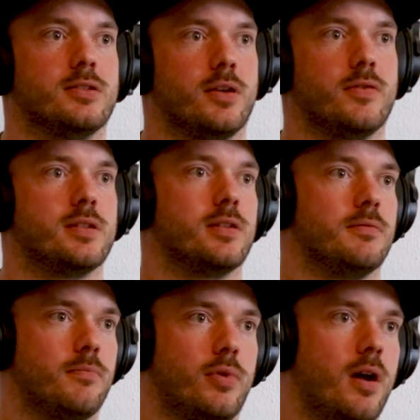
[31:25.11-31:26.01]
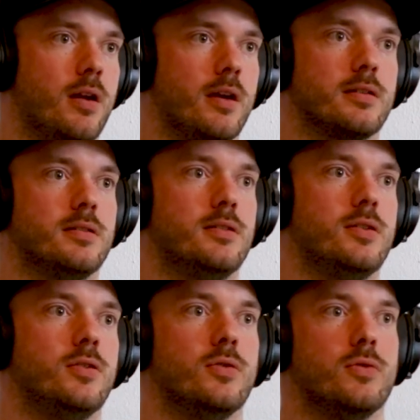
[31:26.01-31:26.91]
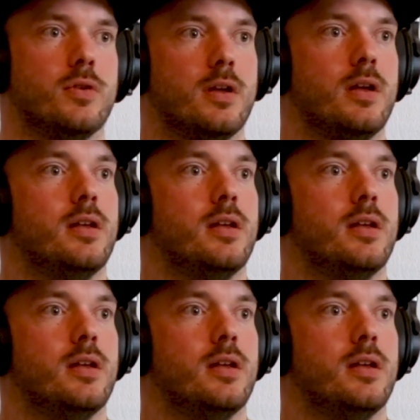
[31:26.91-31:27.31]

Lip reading: service or product to